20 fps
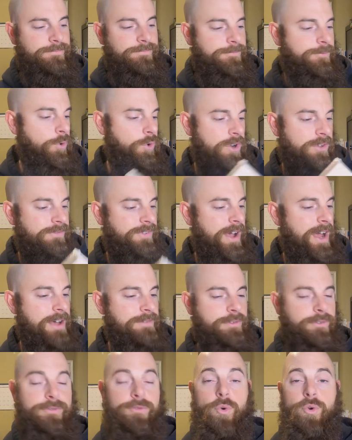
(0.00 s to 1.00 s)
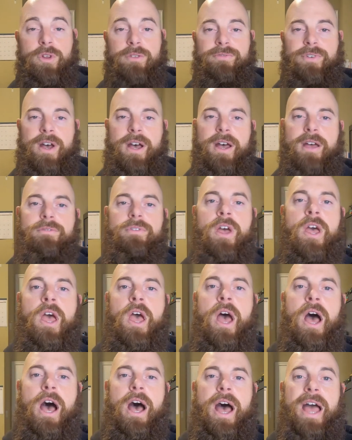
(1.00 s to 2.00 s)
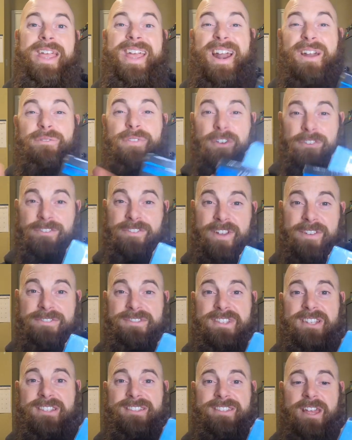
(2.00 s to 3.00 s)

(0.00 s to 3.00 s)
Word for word: 45 and 45. Uh, I got them for 50